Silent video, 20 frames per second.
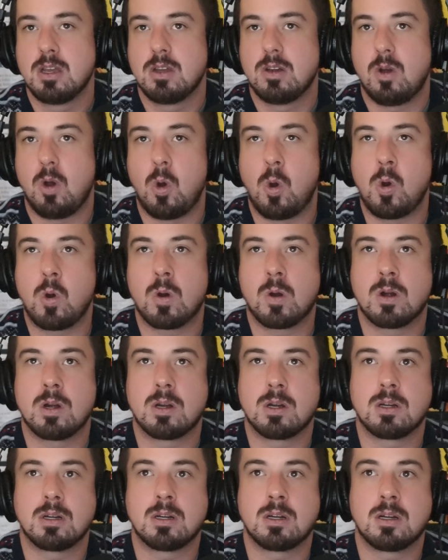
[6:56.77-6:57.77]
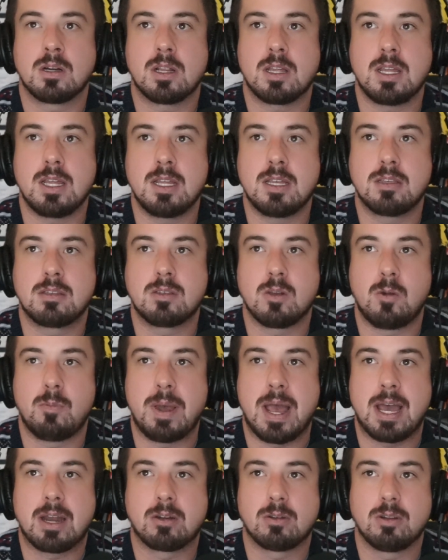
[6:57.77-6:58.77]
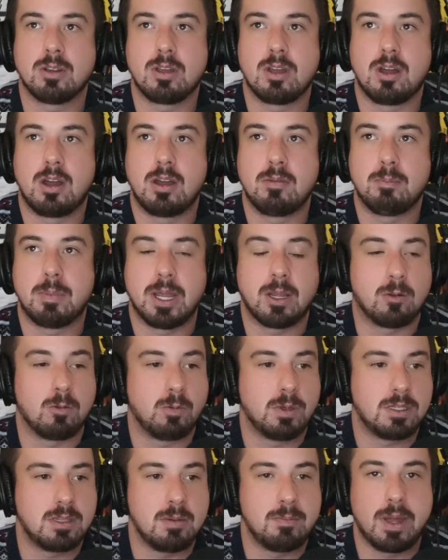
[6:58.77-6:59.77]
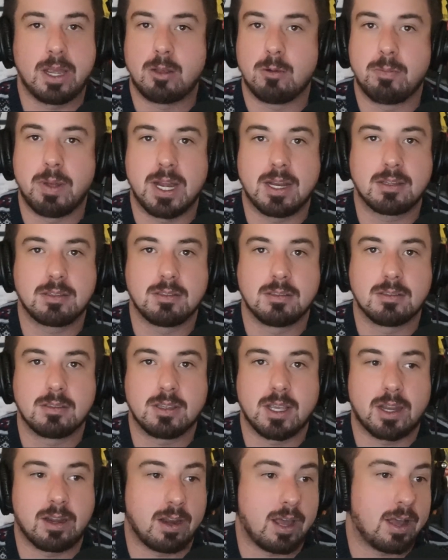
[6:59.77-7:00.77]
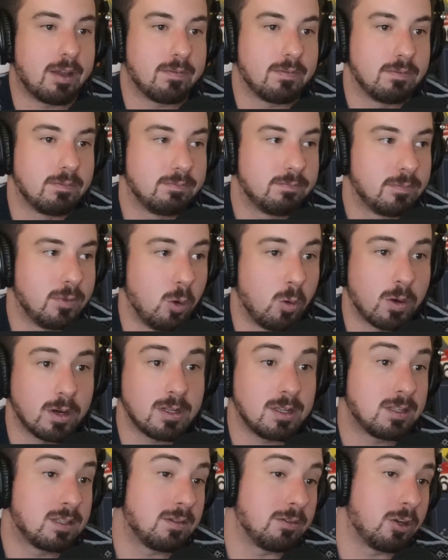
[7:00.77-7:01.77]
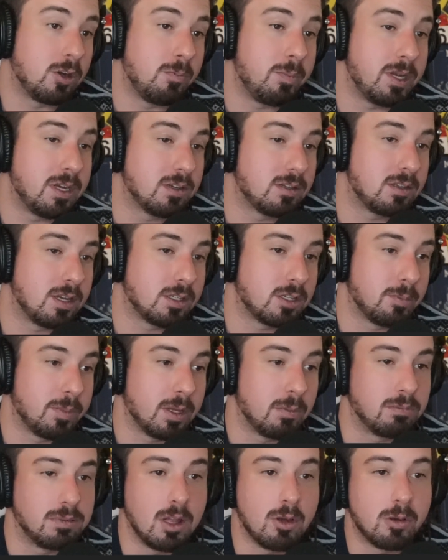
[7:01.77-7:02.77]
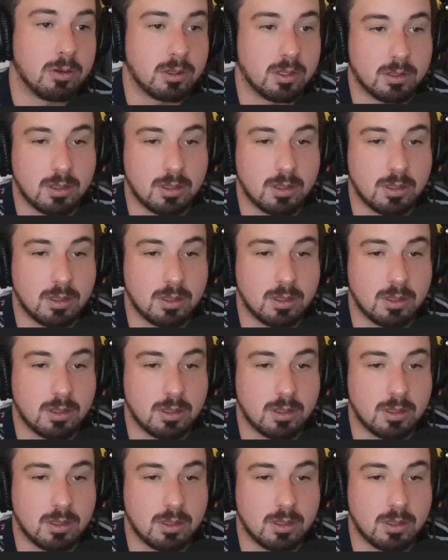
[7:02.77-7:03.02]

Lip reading: or he's so bad early on, we see Michael Penix in the second half. Or it could be just such a big blowout that they